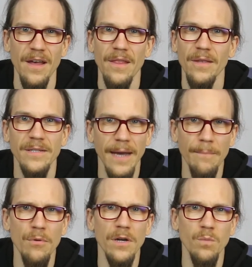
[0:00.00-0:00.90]
The
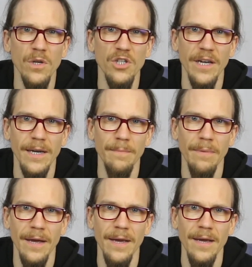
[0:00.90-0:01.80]
tempo at which I can
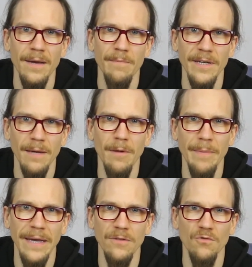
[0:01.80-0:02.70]
play my double
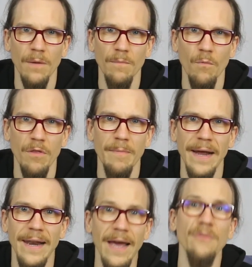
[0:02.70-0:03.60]
bass drum with my
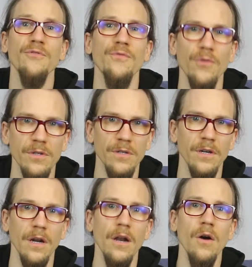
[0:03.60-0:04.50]
left foot
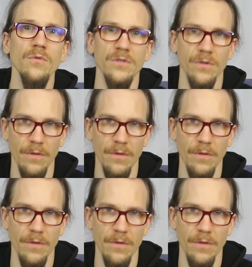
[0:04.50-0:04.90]
alone to